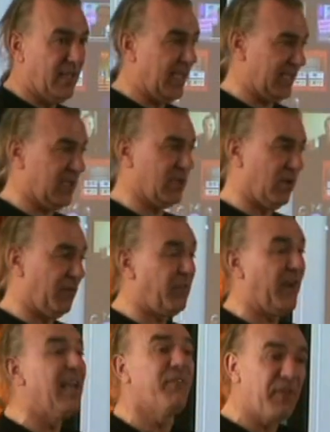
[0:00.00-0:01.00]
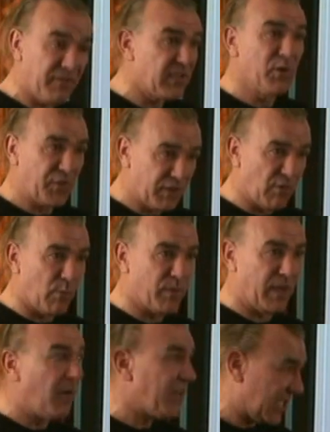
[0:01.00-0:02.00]
That's the sort of effect. If there's nothing wrong
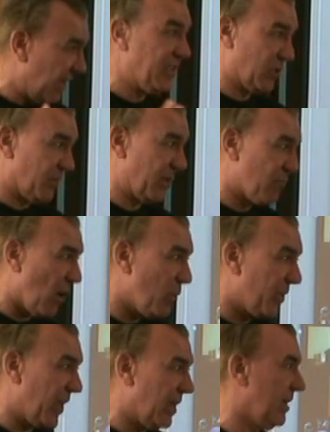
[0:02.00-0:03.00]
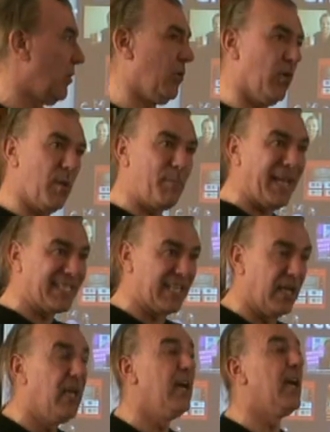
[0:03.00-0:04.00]
with you, obviously if there's something wrong with you, all the
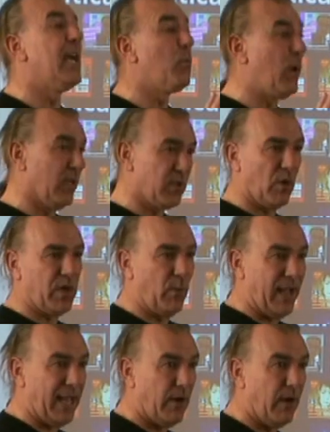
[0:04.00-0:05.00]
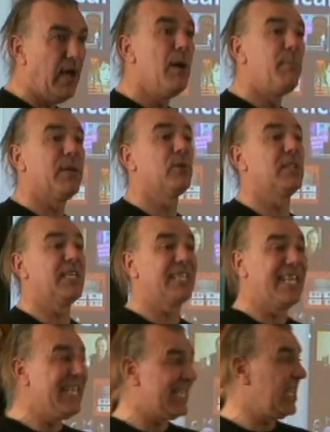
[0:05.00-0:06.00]
better. It will knock you out. because
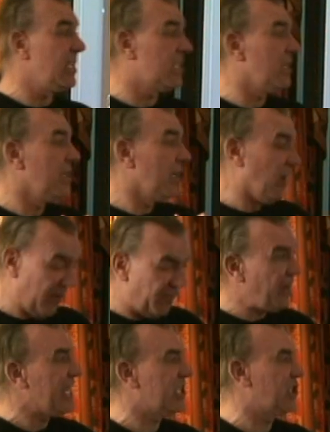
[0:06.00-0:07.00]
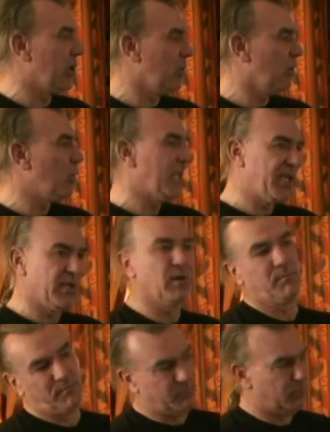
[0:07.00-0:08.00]
it's easier to fix you when you're
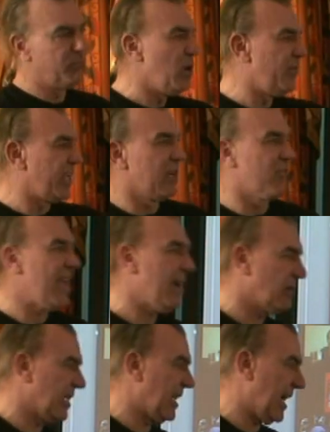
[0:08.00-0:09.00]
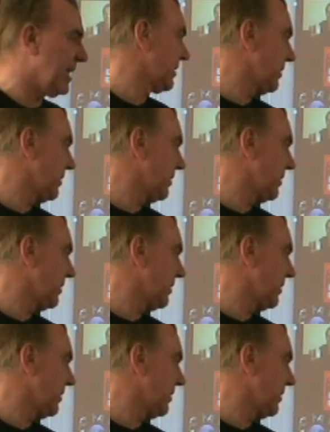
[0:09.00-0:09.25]
not moving around and that.